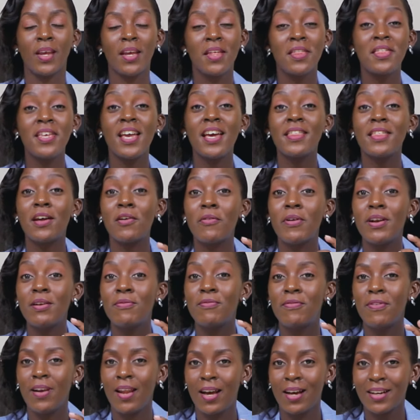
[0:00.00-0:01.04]
The other red
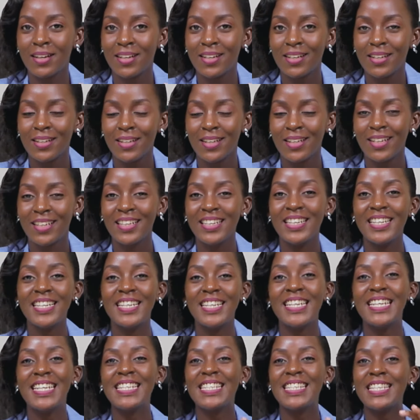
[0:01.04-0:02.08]
flag
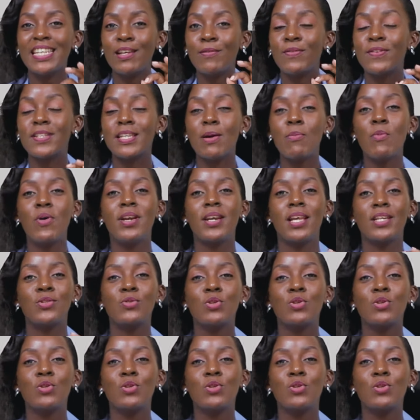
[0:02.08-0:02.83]
is if someone does